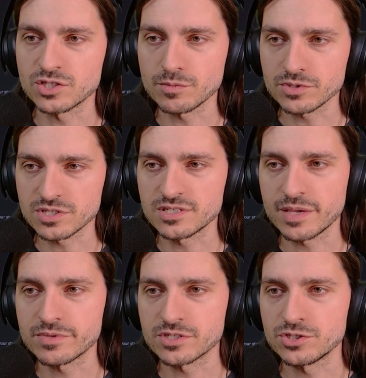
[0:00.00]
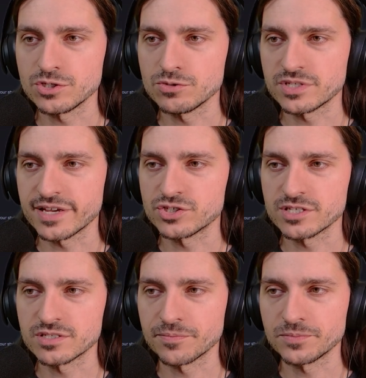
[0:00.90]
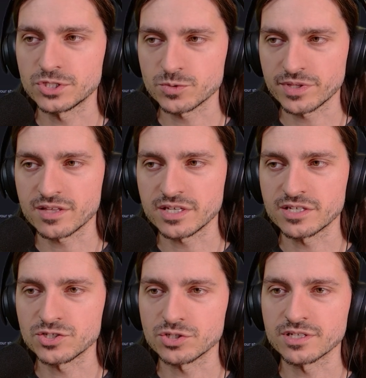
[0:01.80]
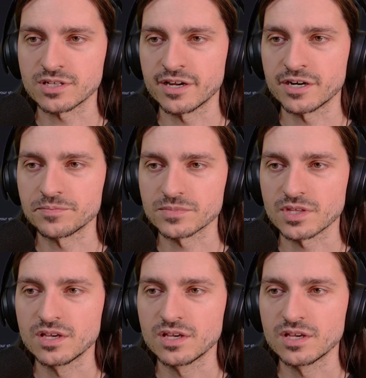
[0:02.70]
It's almost the same as the 2-stage system, just without the initial declare.